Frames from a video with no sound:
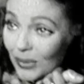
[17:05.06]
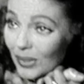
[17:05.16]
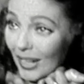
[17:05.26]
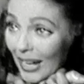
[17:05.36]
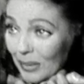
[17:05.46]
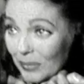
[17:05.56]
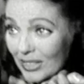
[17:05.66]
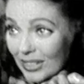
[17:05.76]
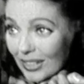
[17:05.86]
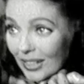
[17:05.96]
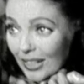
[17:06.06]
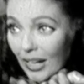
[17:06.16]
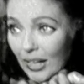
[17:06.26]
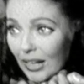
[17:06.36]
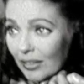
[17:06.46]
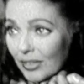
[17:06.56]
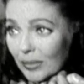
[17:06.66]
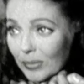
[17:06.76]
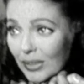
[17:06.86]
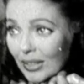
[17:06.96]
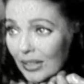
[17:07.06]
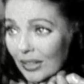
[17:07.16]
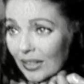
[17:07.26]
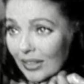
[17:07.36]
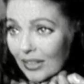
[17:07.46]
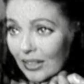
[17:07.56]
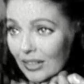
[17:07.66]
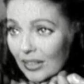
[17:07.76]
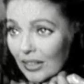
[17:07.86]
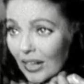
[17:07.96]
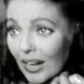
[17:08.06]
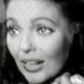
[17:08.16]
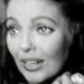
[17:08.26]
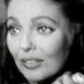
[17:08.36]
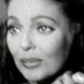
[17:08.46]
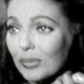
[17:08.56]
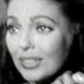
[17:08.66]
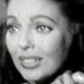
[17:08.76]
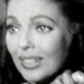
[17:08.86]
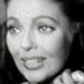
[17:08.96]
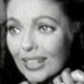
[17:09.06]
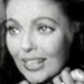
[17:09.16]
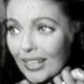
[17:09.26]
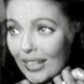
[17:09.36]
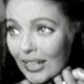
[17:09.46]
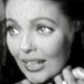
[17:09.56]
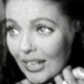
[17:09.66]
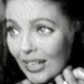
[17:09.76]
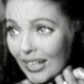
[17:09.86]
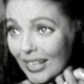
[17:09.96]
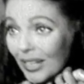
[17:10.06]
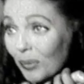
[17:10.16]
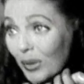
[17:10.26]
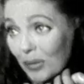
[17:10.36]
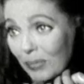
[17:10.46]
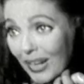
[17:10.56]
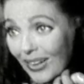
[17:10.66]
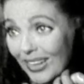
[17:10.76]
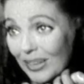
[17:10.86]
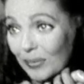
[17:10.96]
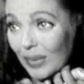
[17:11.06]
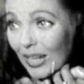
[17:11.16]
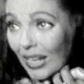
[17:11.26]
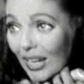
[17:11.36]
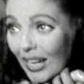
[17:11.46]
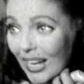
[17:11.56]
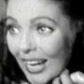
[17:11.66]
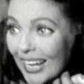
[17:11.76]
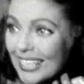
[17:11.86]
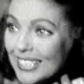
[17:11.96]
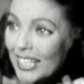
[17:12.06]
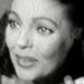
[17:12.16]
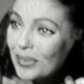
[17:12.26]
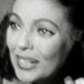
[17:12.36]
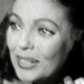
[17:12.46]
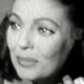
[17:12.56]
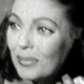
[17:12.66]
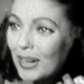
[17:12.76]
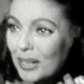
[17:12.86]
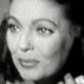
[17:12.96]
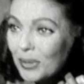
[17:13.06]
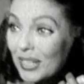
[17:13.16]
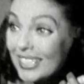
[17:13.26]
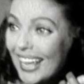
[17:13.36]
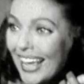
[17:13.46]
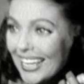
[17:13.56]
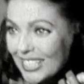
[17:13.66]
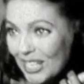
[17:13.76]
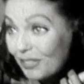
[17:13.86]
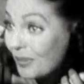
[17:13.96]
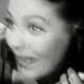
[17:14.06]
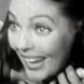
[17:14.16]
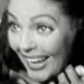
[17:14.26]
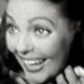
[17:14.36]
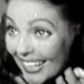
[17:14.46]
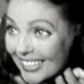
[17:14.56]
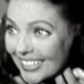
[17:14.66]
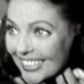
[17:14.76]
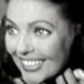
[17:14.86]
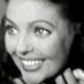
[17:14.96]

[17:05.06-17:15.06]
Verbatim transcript: don't like Mr. Kirk. I love him. I love him dearly. And I want to marry him. And he's coming here tomorrow morning to ask you for my hand.